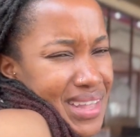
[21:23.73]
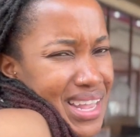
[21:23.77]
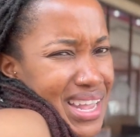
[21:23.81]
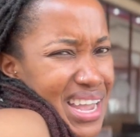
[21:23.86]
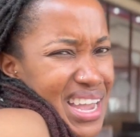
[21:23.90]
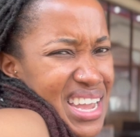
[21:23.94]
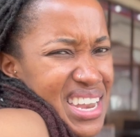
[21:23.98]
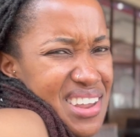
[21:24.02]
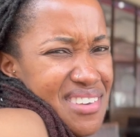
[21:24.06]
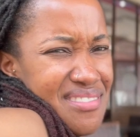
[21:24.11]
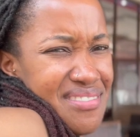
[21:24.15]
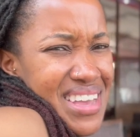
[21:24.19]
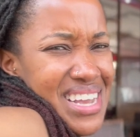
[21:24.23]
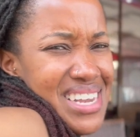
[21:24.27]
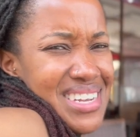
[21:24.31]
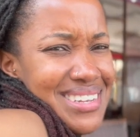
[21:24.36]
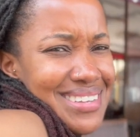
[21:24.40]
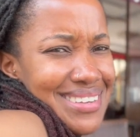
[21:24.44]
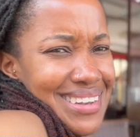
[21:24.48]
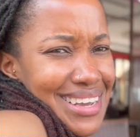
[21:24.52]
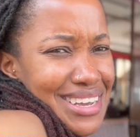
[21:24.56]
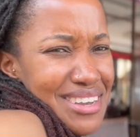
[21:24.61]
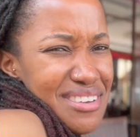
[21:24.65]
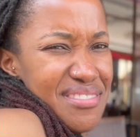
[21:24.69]
an event
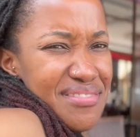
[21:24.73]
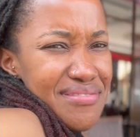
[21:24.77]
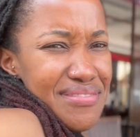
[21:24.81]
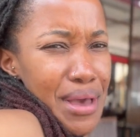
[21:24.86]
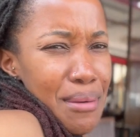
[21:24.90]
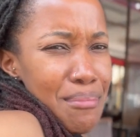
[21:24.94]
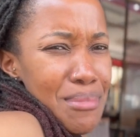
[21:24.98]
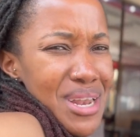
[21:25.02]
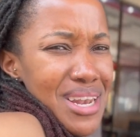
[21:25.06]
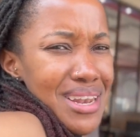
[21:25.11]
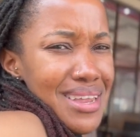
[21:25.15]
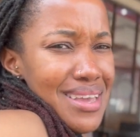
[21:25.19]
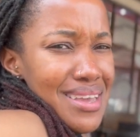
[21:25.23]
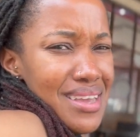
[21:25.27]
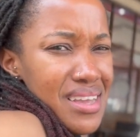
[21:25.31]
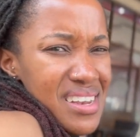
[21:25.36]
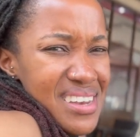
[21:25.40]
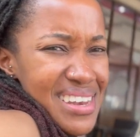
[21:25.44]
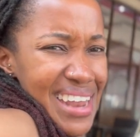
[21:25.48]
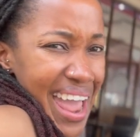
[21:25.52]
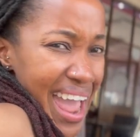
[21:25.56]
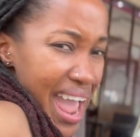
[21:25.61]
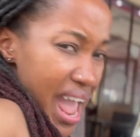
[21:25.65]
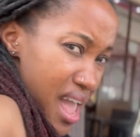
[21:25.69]
like family
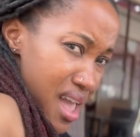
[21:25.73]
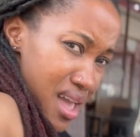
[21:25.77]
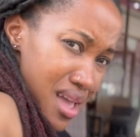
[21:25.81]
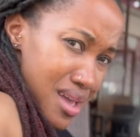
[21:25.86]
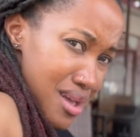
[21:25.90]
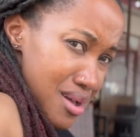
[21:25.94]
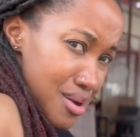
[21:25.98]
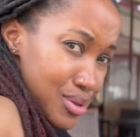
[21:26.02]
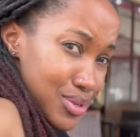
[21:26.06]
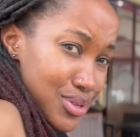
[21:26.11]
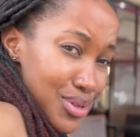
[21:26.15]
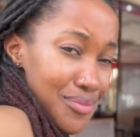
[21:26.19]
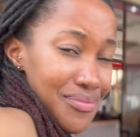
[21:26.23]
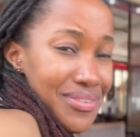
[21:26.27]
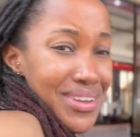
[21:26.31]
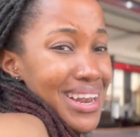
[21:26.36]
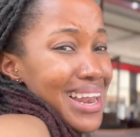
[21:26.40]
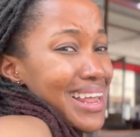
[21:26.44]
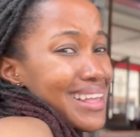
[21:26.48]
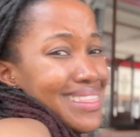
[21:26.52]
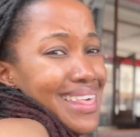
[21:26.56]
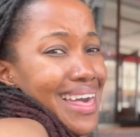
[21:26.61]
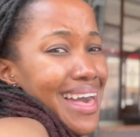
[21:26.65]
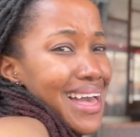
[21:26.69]
day or something
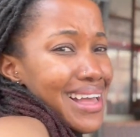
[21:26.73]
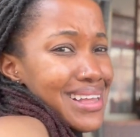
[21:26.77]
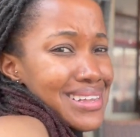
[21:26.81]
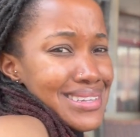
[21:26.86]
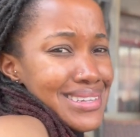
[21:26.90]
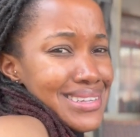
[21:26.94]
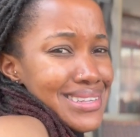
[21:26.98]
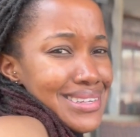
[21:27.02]
like that